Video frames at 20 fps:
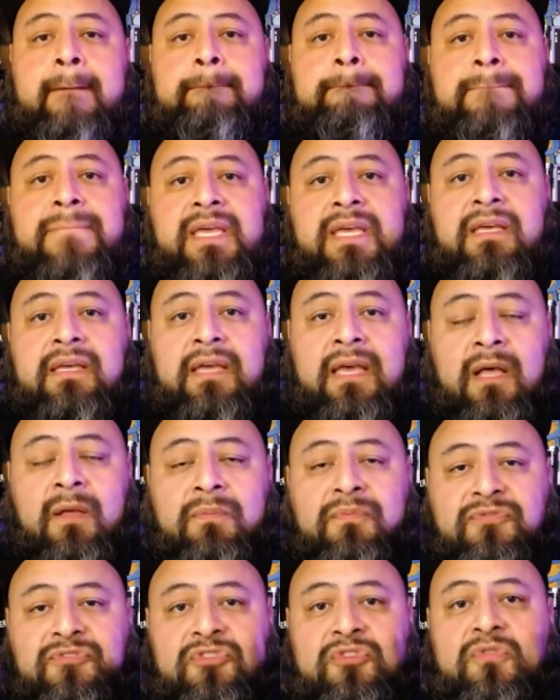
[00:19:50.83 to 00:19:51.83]

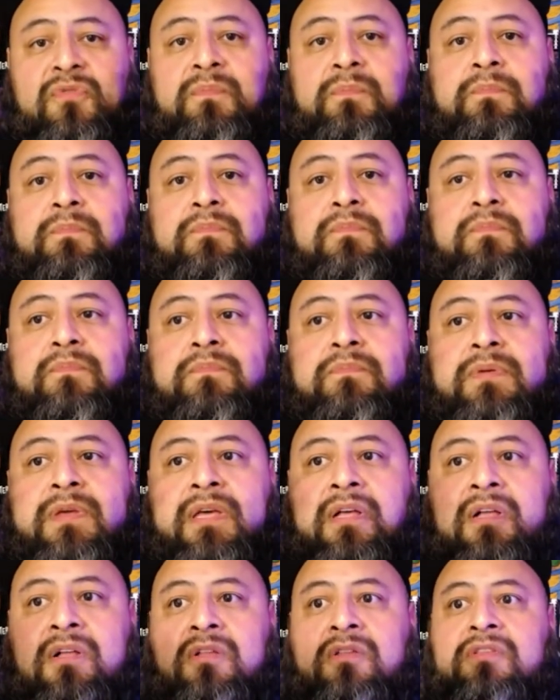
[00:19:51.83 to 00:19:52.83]
helps you
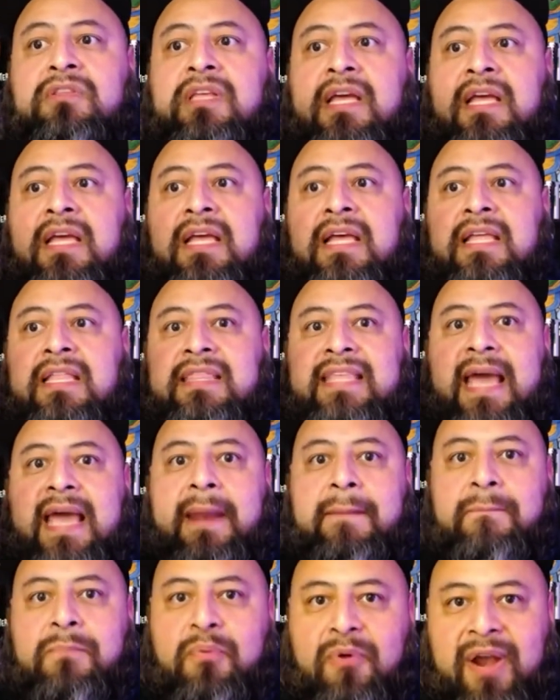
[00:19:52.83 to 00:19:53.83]
build
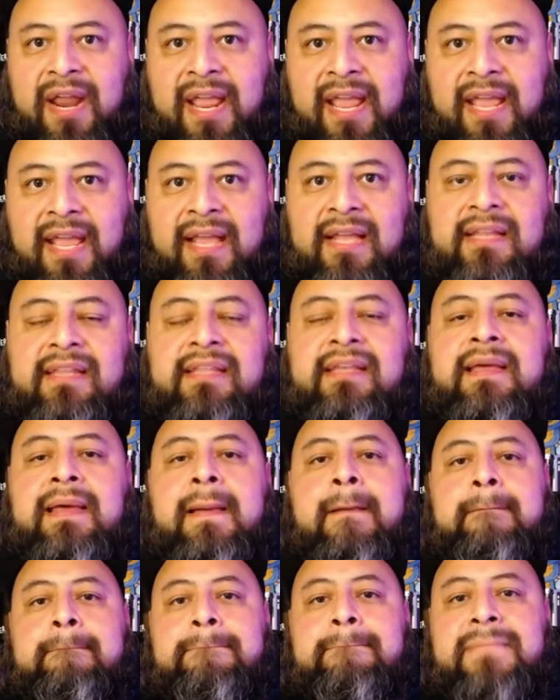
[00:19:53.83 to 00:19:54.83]
that brand,
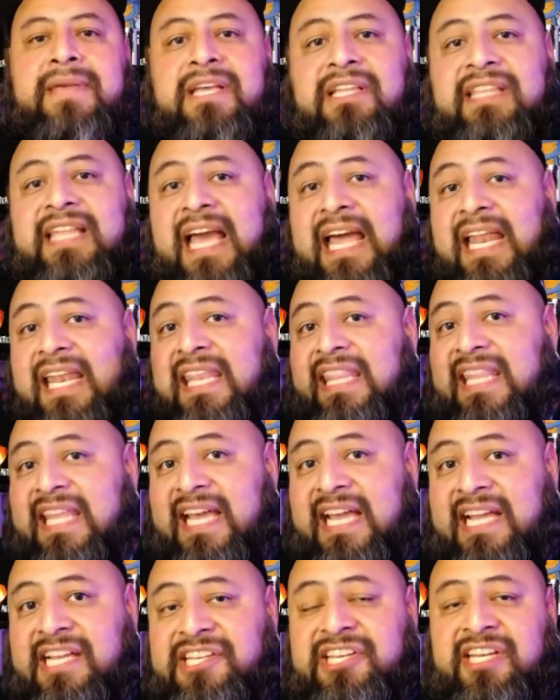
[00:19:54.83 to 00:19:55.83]
build that
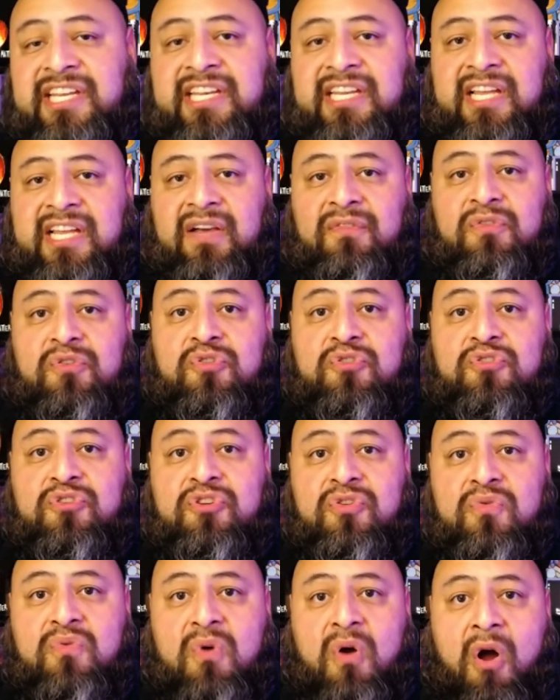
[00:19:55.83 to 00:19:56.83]
legend of who
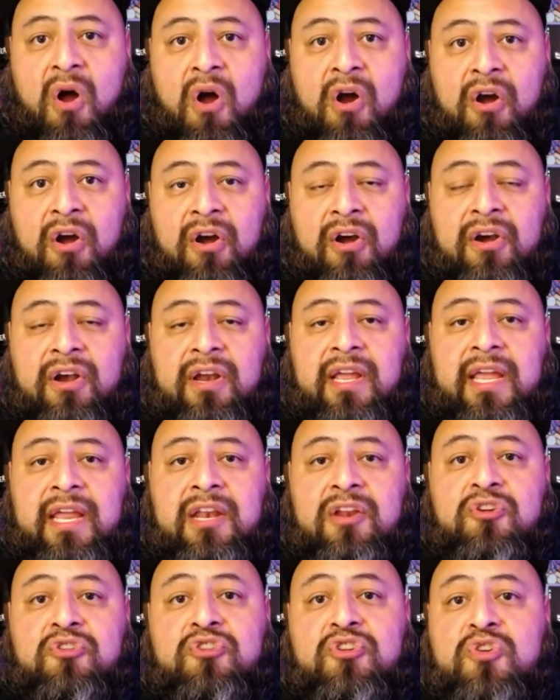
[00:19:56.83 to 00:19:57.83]
you are
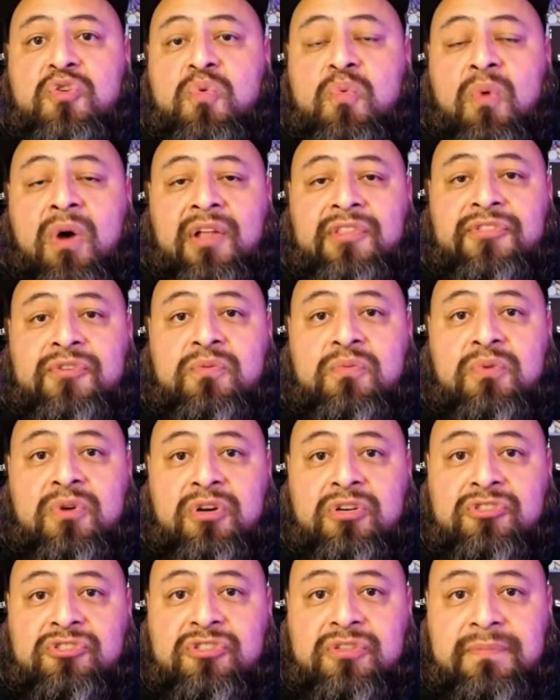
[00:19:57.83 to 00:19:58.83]
and who you want the
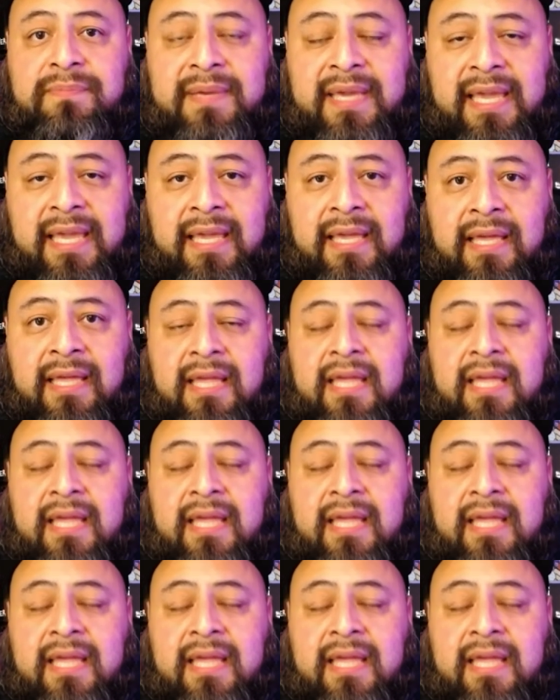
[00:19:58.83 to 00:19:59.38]
world to be.